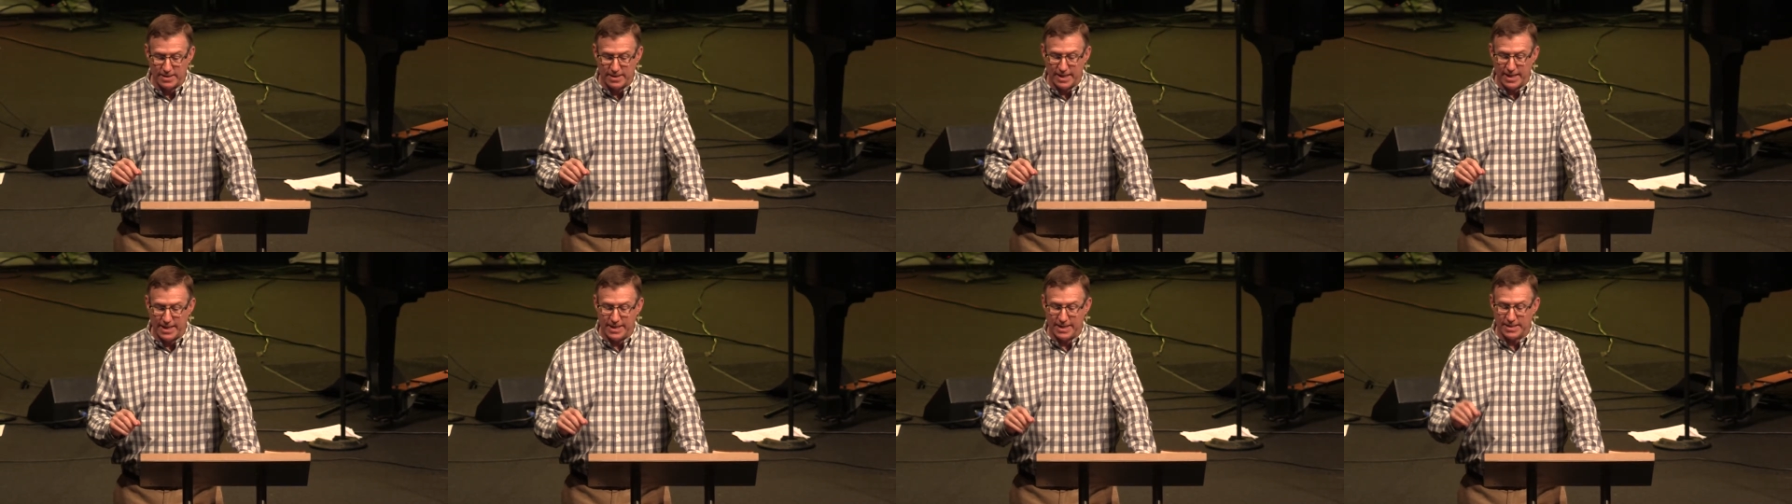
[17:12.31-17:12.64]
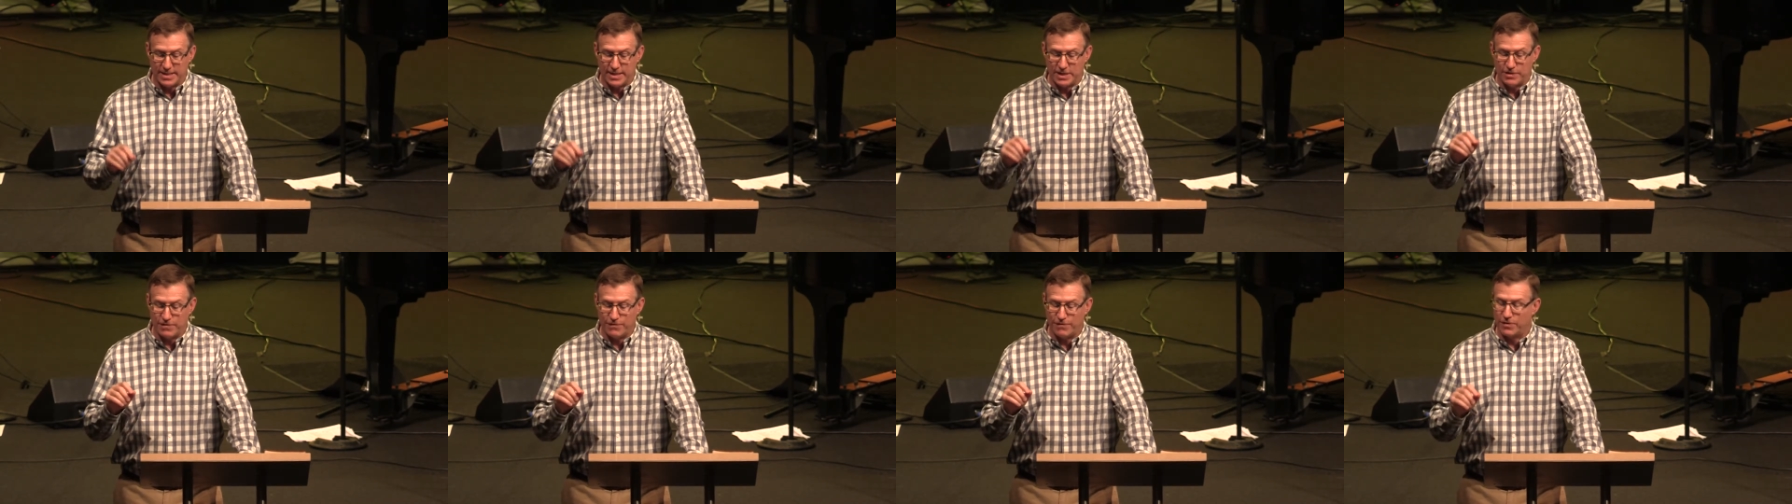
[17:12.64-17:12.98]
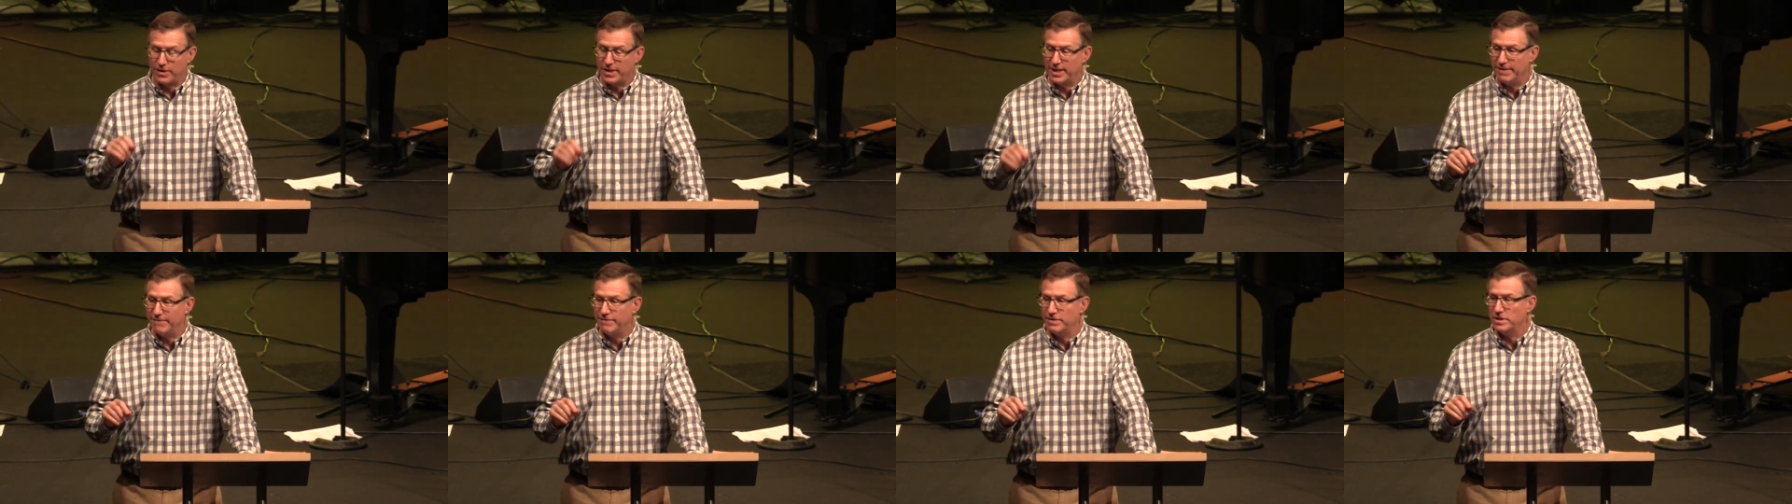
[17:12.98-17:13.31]
and it's his
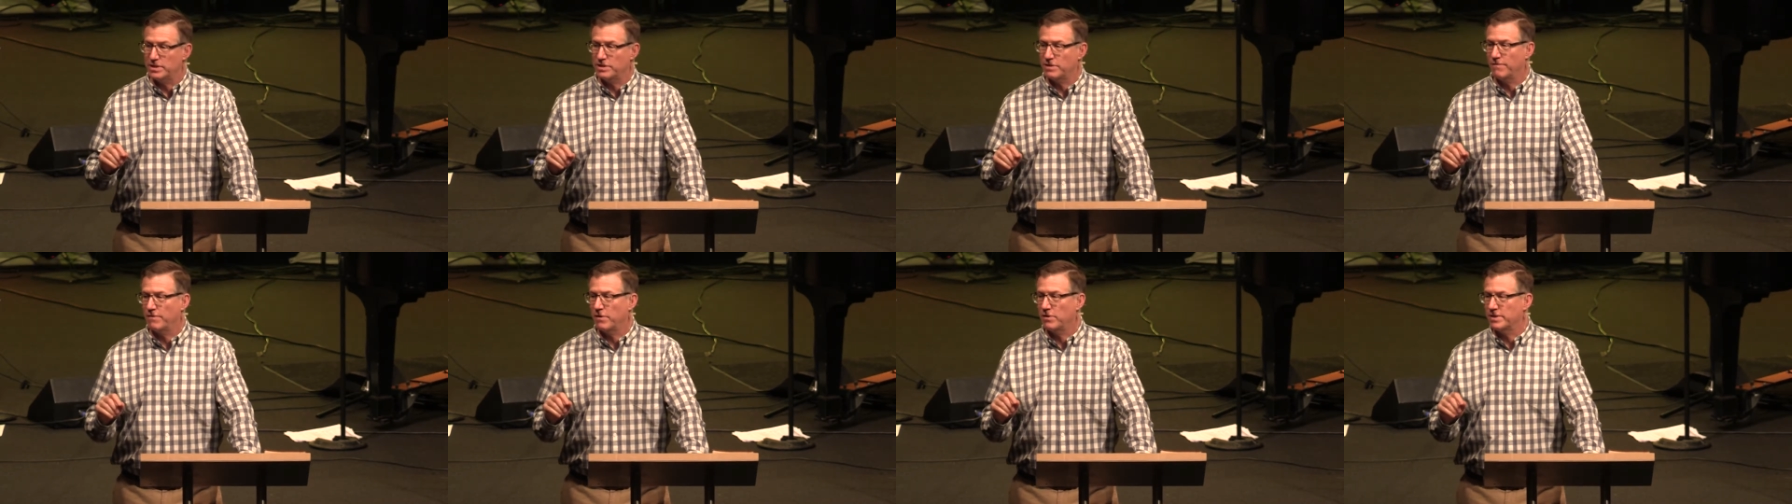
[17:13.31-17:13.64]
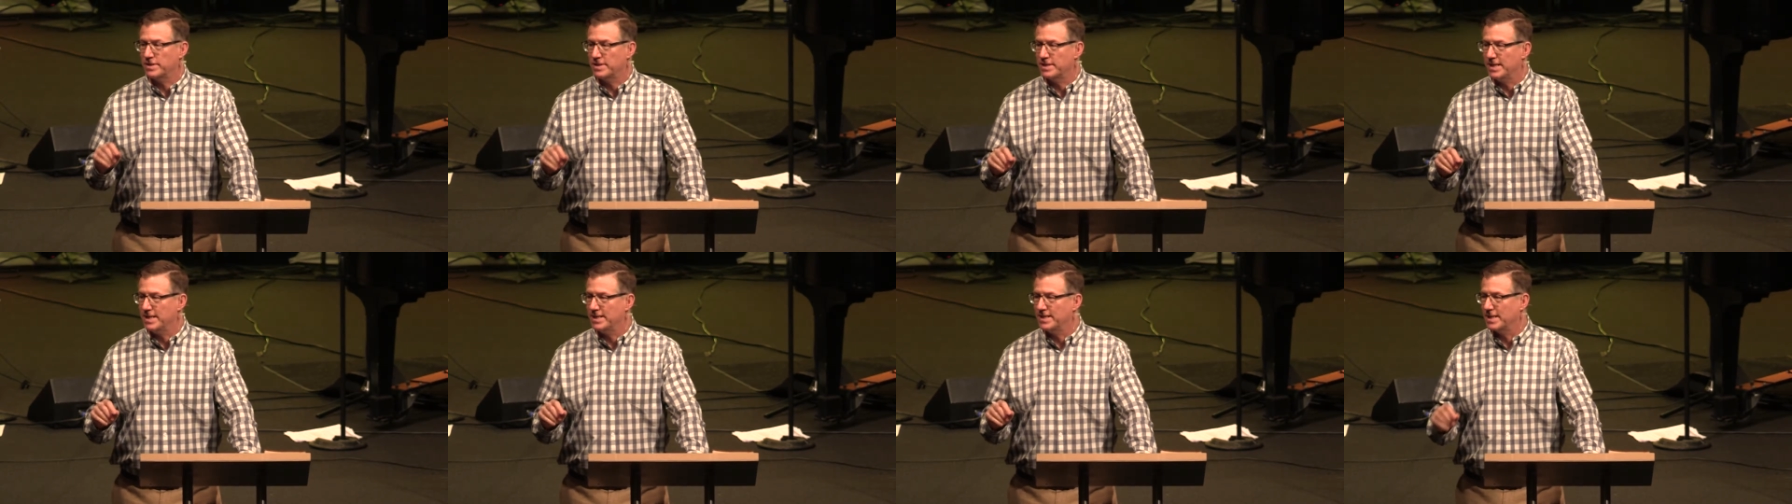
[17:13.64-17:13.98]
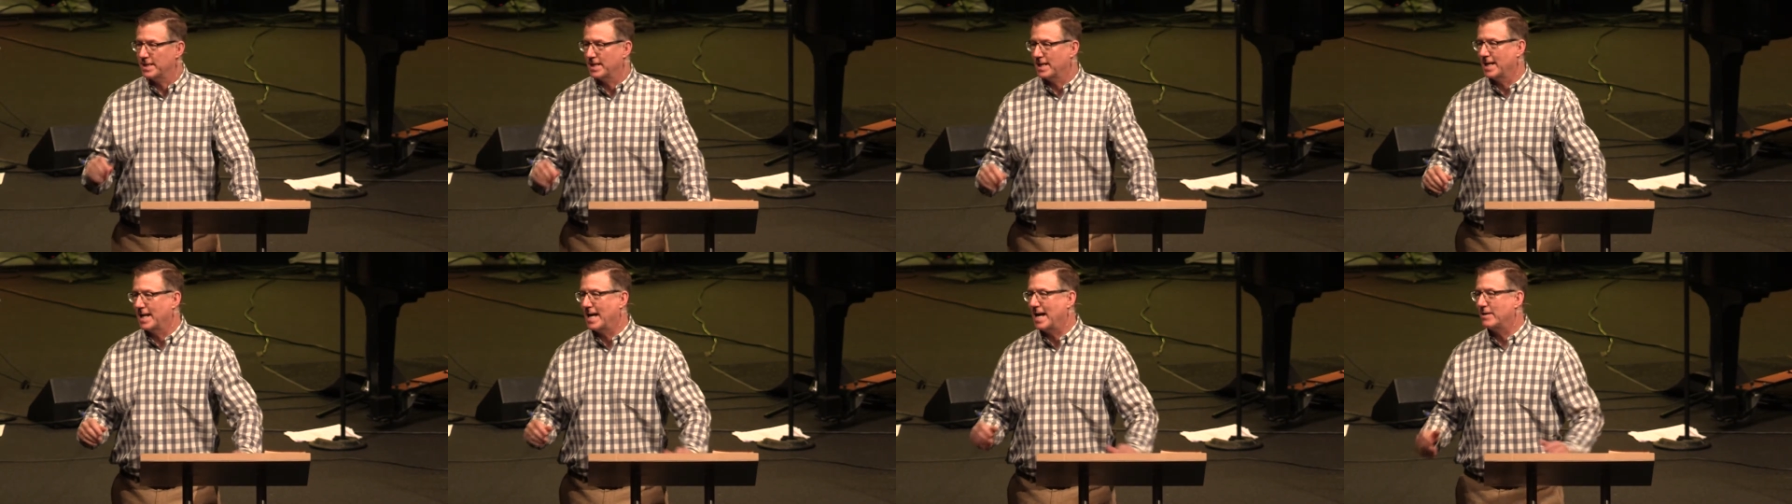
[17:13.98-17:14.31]
forgiveness of our sin
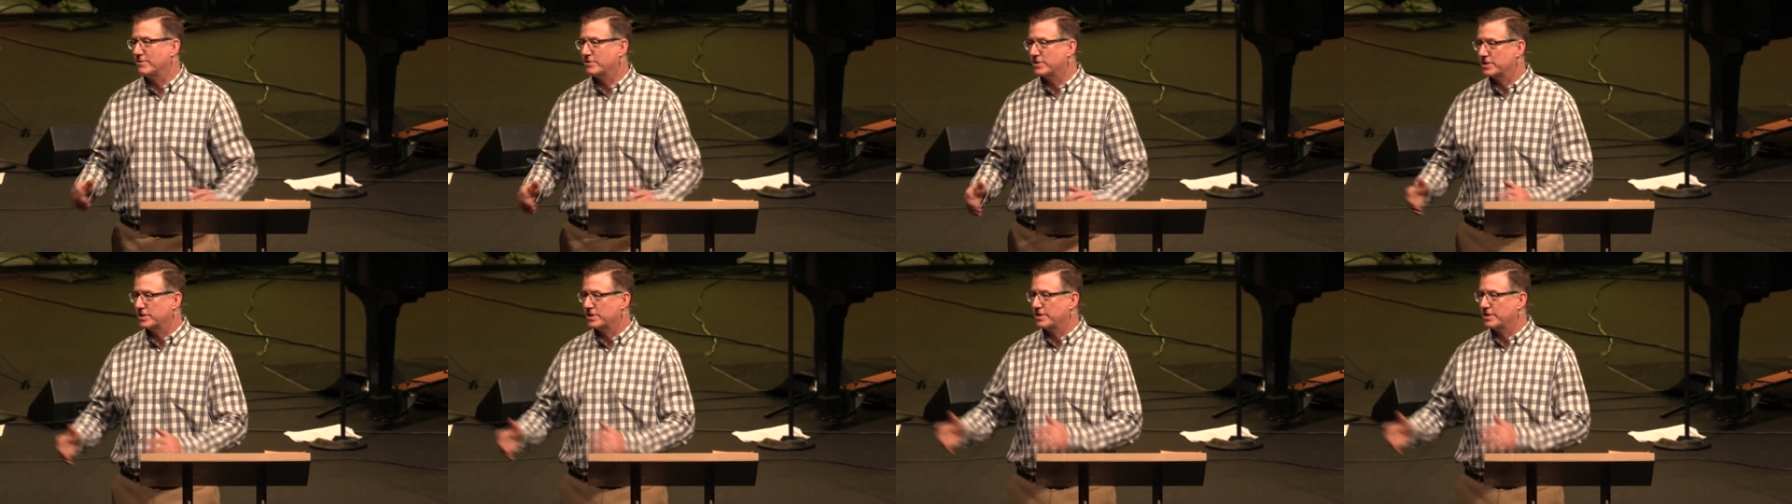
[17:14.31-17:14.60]
that allows us